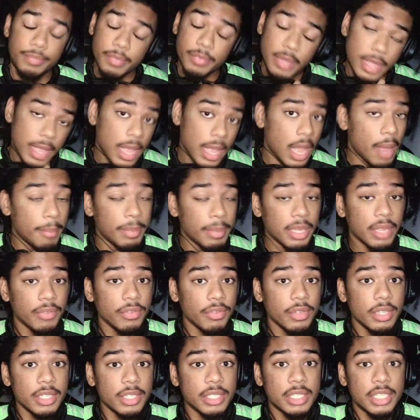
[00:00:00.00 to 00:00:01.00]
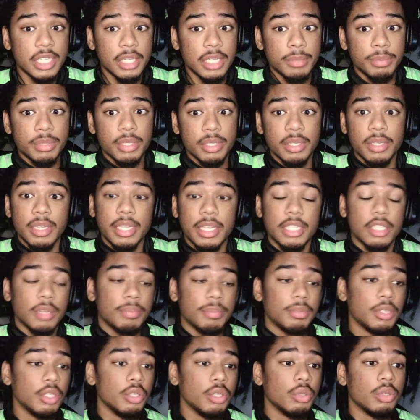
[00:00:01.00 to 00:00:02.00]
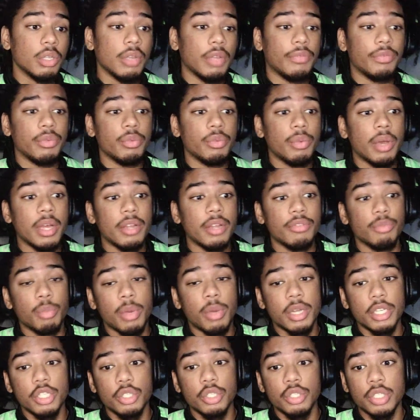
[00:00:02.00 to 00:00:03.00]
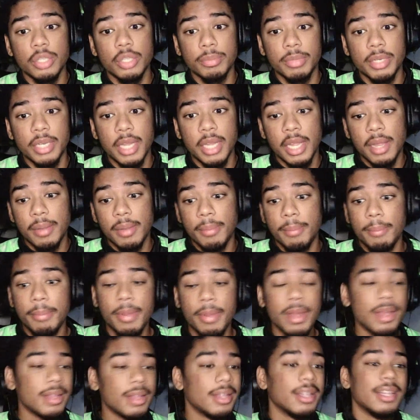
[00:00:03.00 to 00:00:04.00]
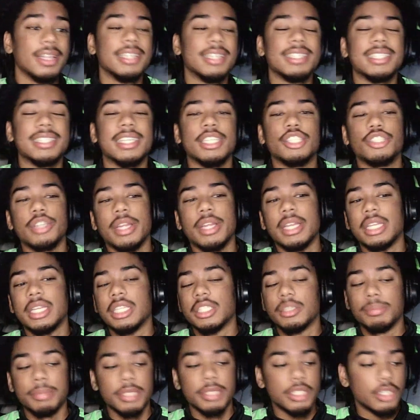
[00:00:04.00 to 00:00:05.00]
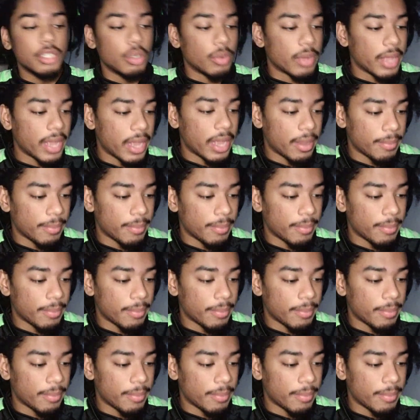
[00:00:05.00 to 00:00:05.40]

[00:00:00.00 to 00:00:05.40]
I'm gonna give you these tips. It's up to you if you want to use them or not, but let's get straight into this bitch. No cap.